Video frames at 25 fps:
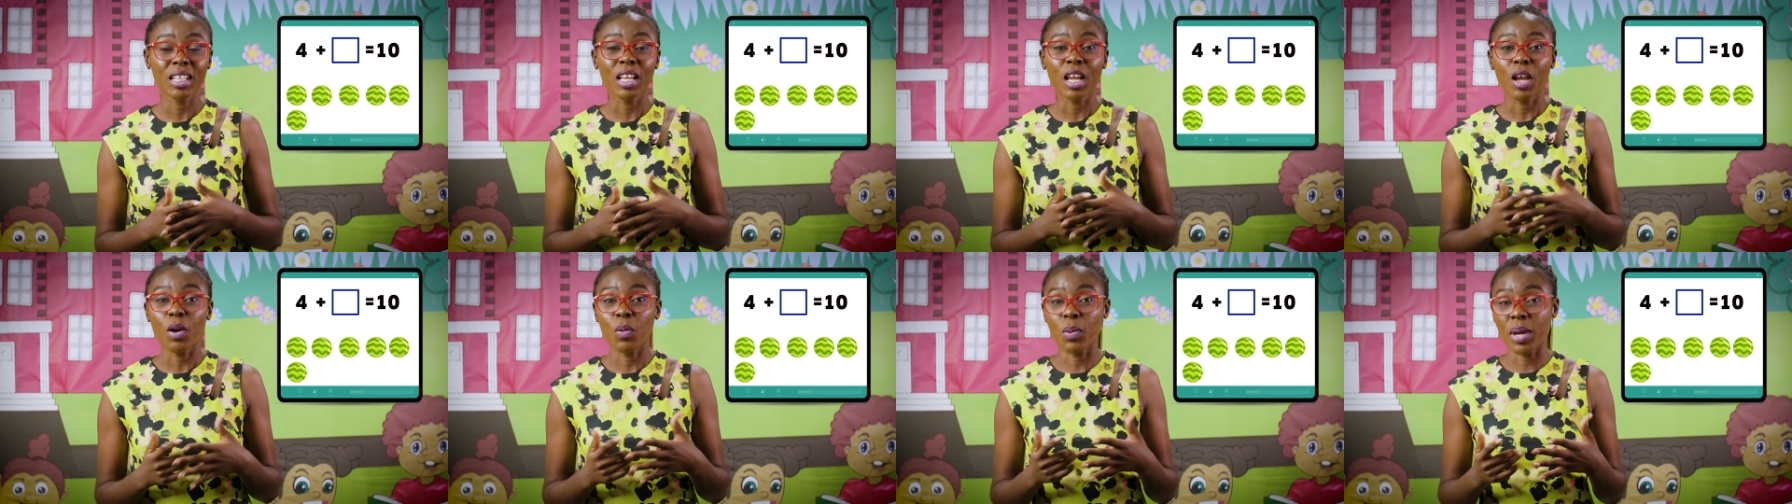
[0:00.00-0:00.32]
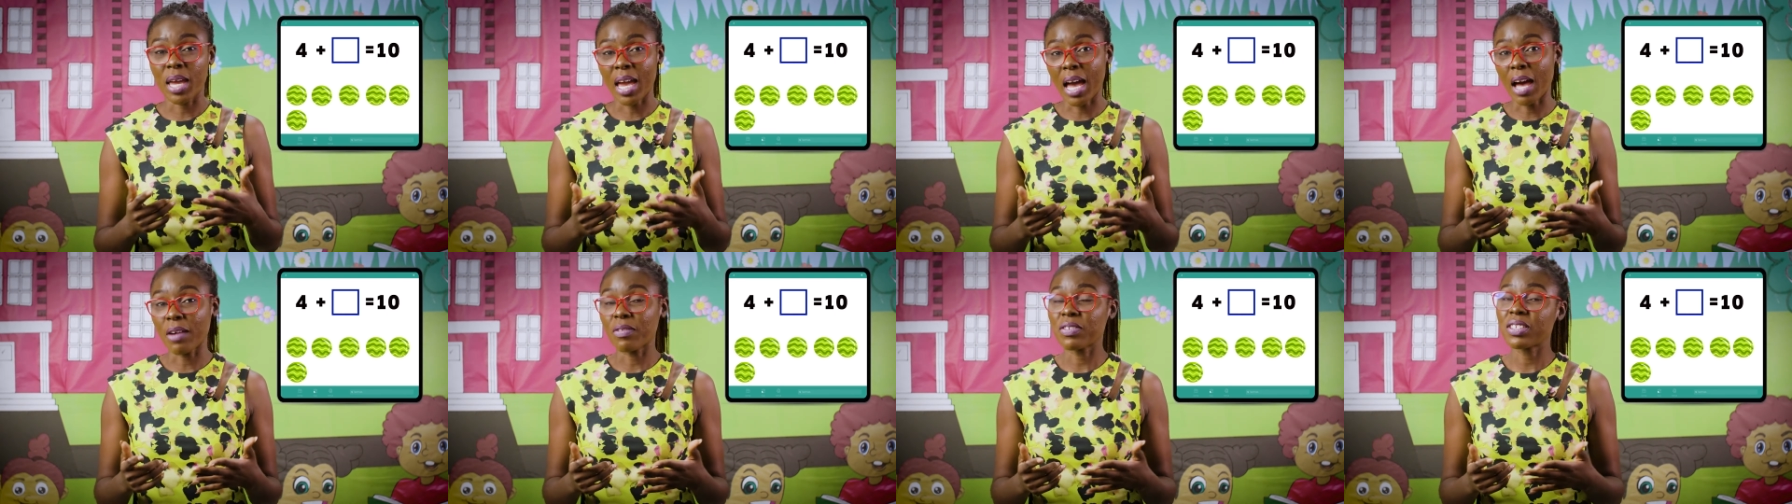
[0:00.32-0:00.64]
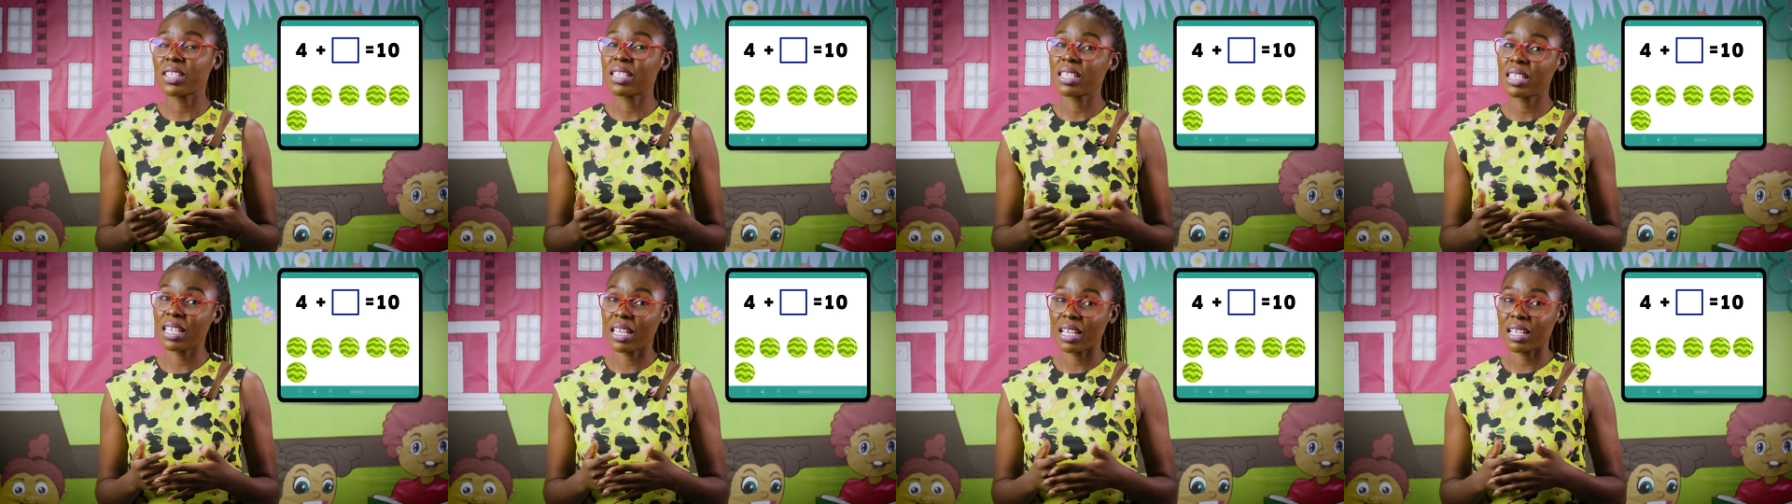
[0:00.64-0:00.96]
We have
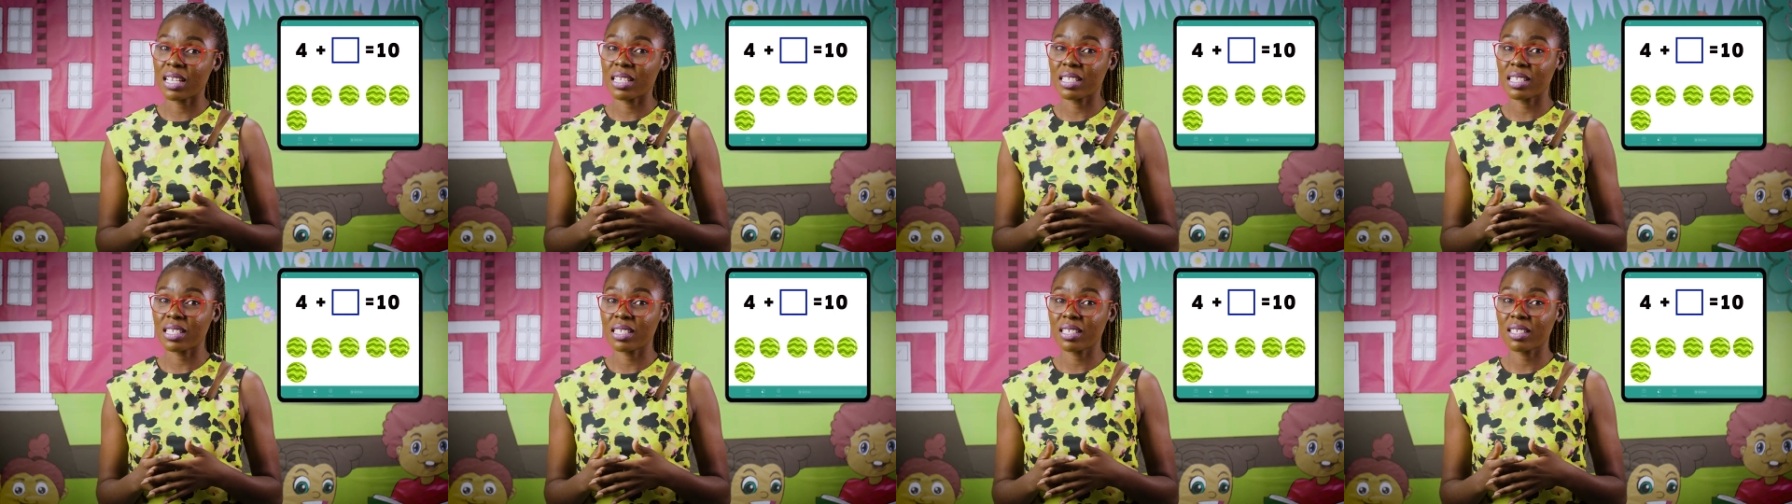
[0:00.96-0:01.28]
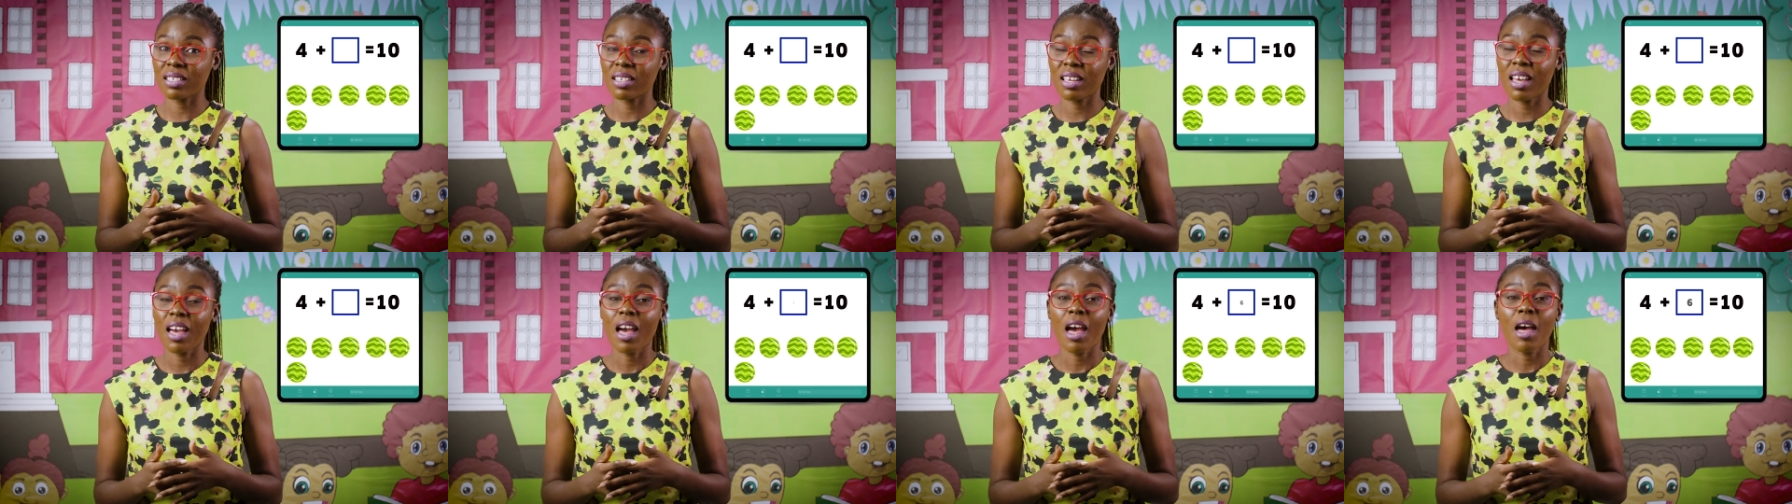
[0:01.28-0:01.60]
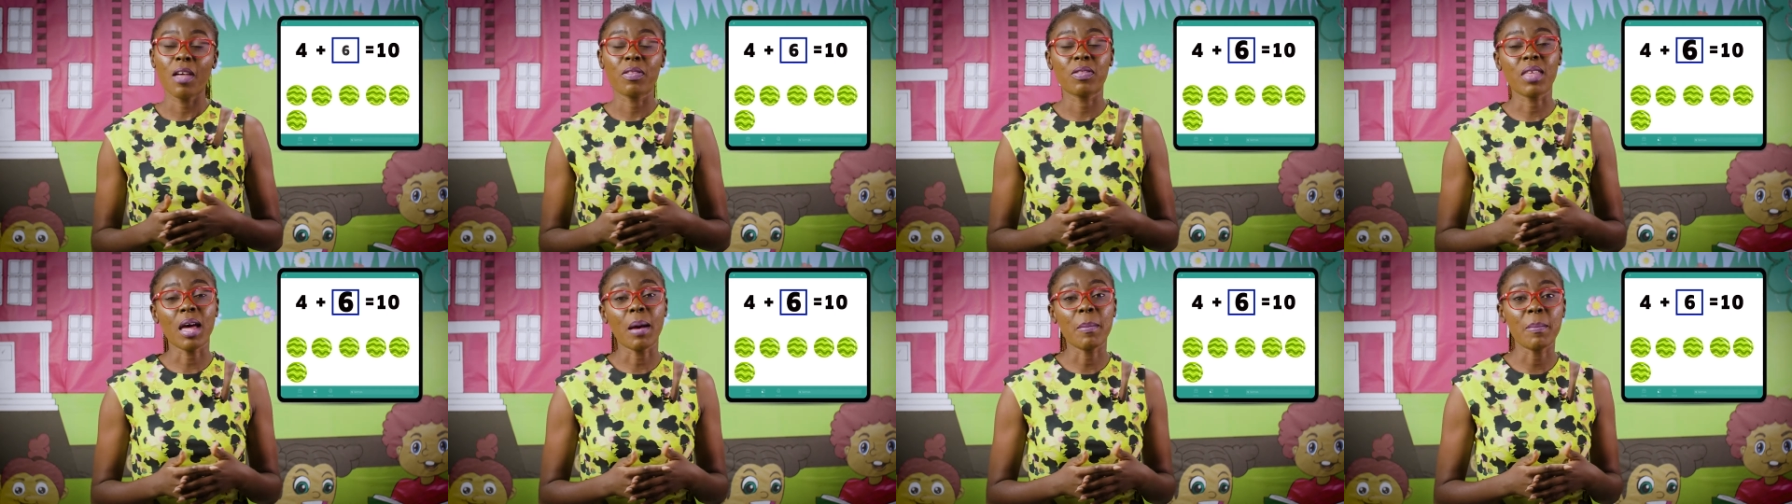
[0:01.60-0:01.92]
6.
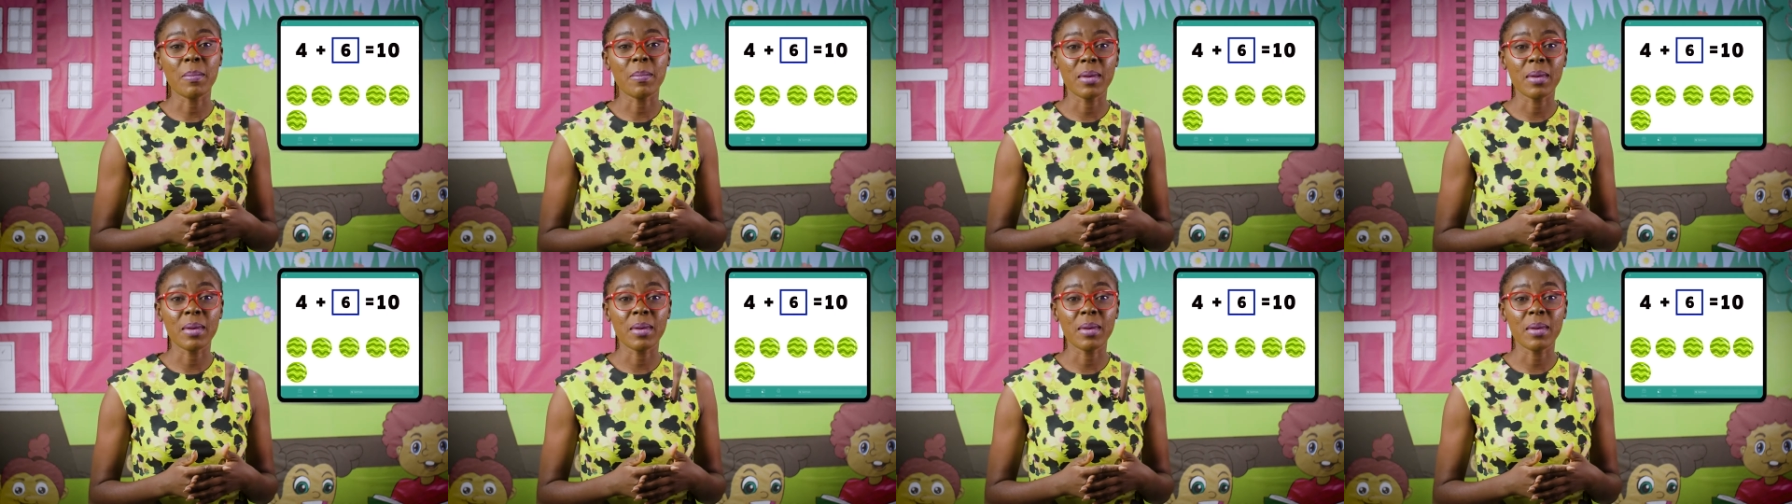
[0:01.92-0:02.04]
That